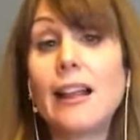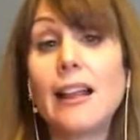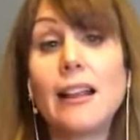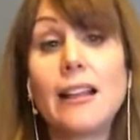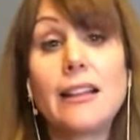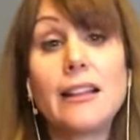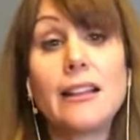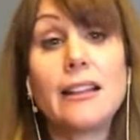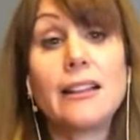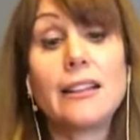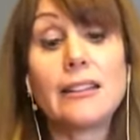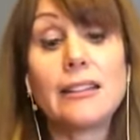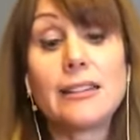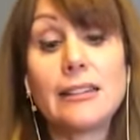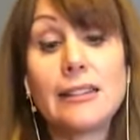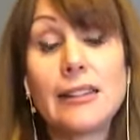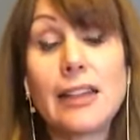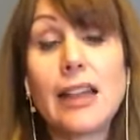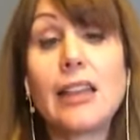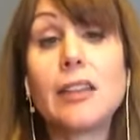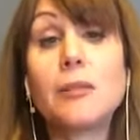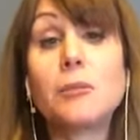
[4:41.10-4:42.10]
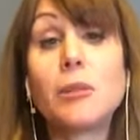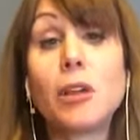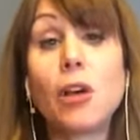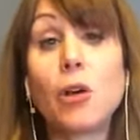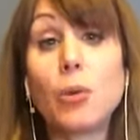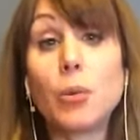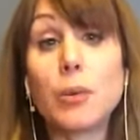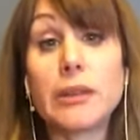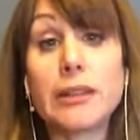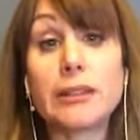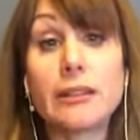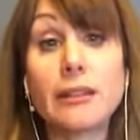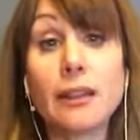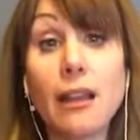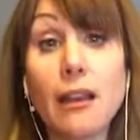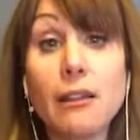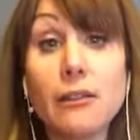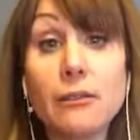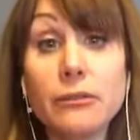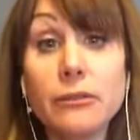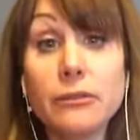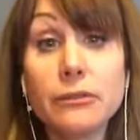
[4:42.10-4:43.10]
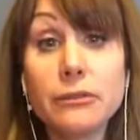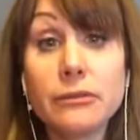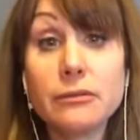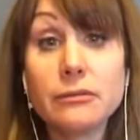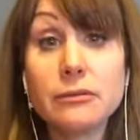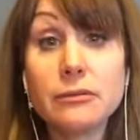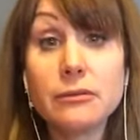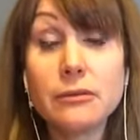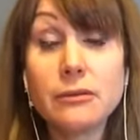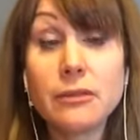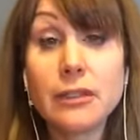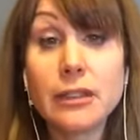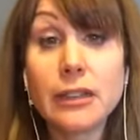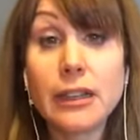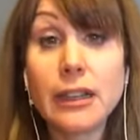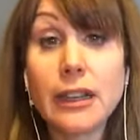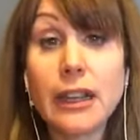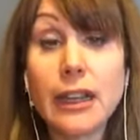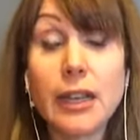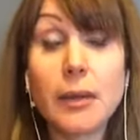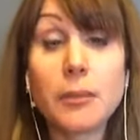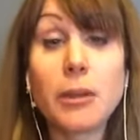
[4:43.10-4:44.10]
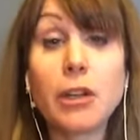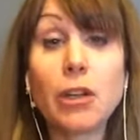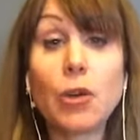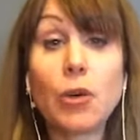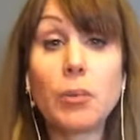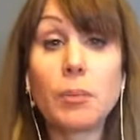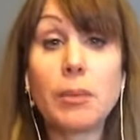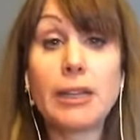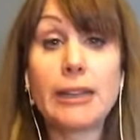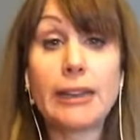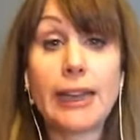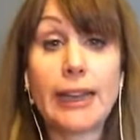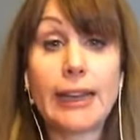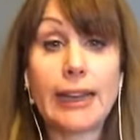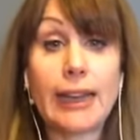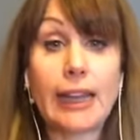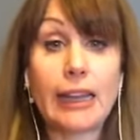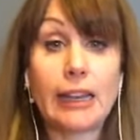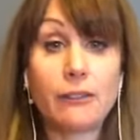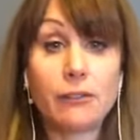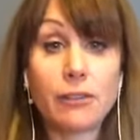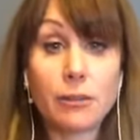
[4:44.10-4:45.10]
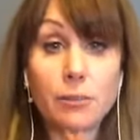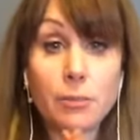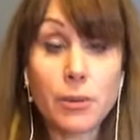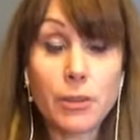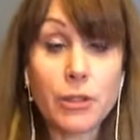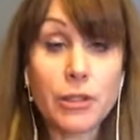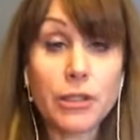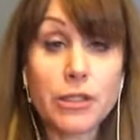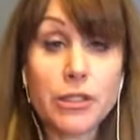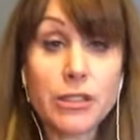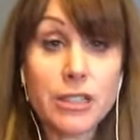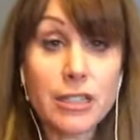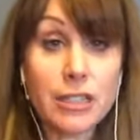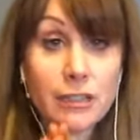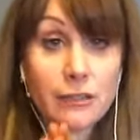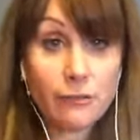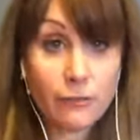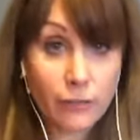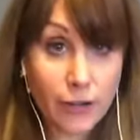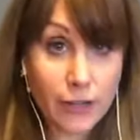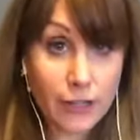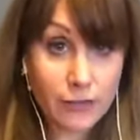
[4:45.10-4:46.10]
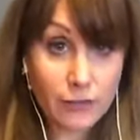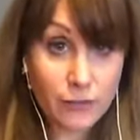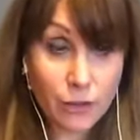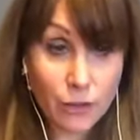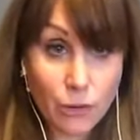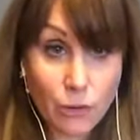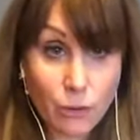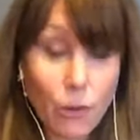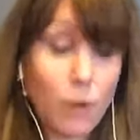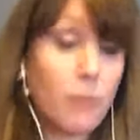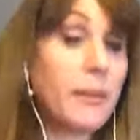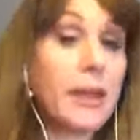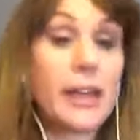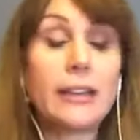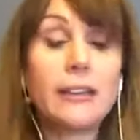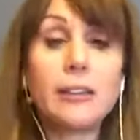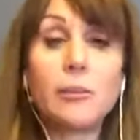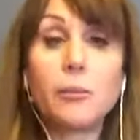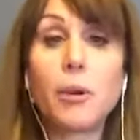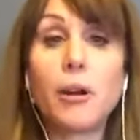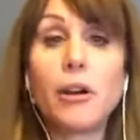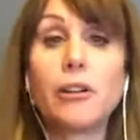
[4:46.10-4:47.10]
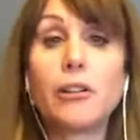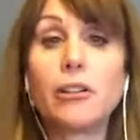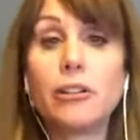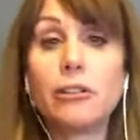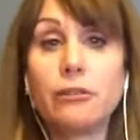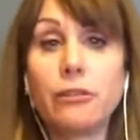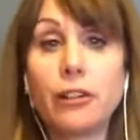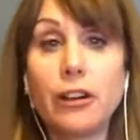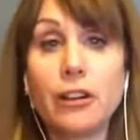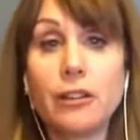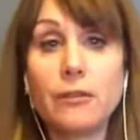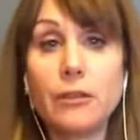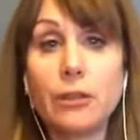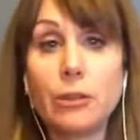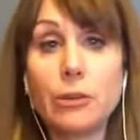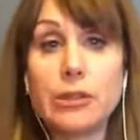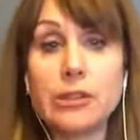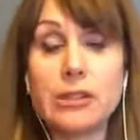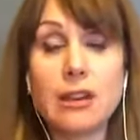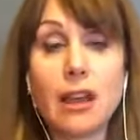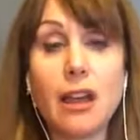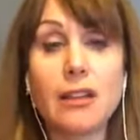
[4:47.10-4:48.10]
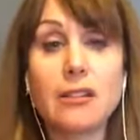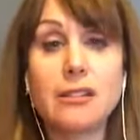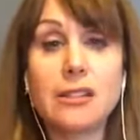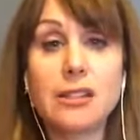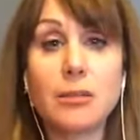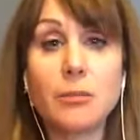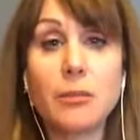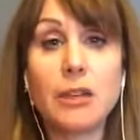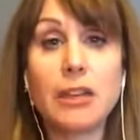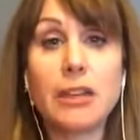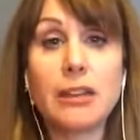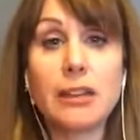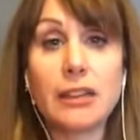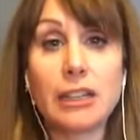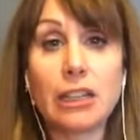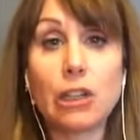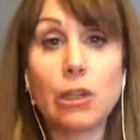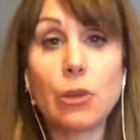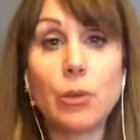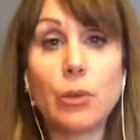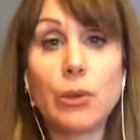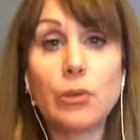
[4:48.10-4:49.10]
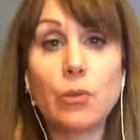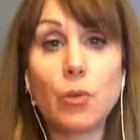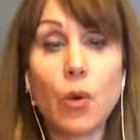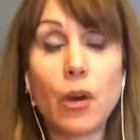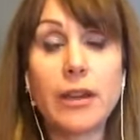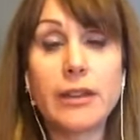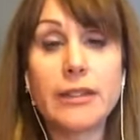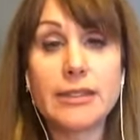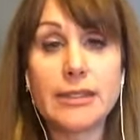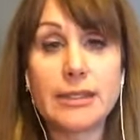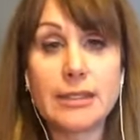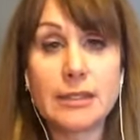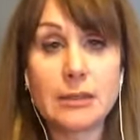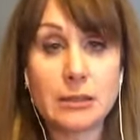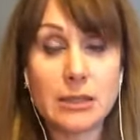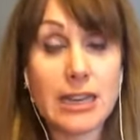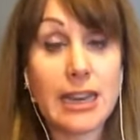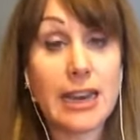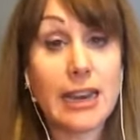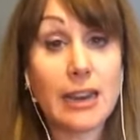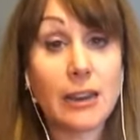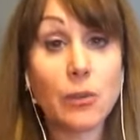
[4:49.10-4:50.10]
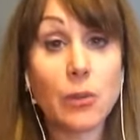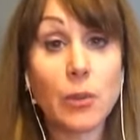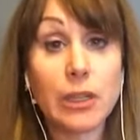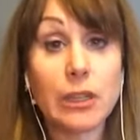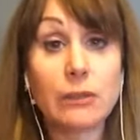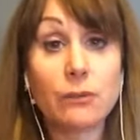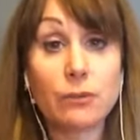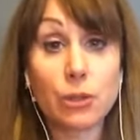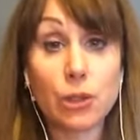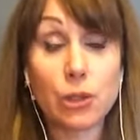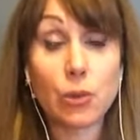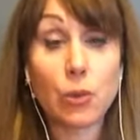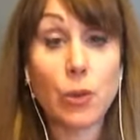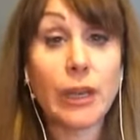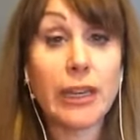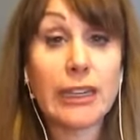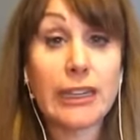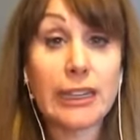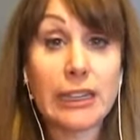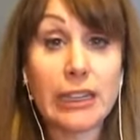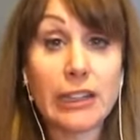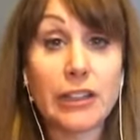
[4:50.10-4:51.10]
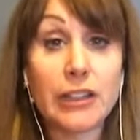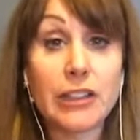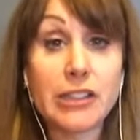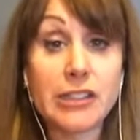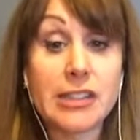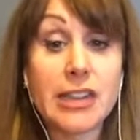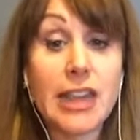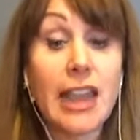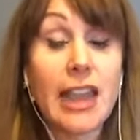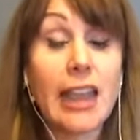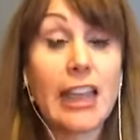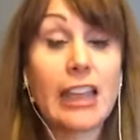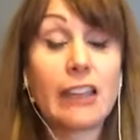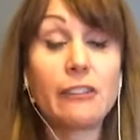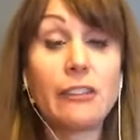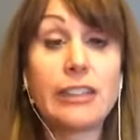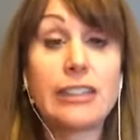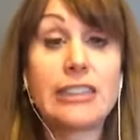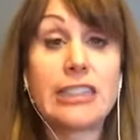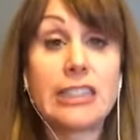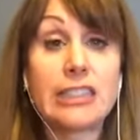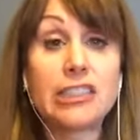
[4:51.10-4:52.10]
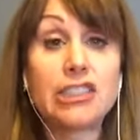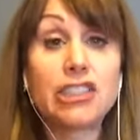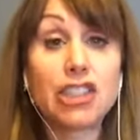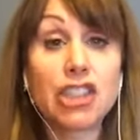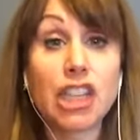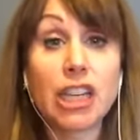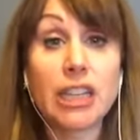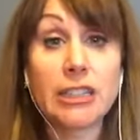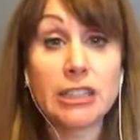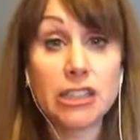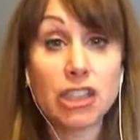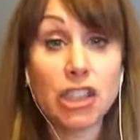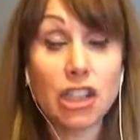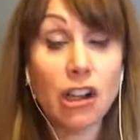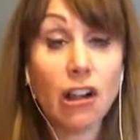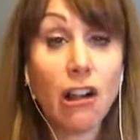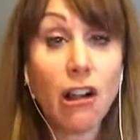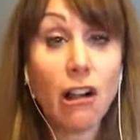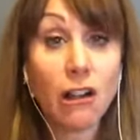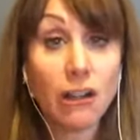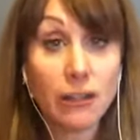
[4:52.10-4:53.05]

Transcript: let him go with love. And I'm going to repeat that again. If the person in front of you, the romantic partner in front of you, is not somebody that you would want to stay with for 20 years, if he didn't change at all,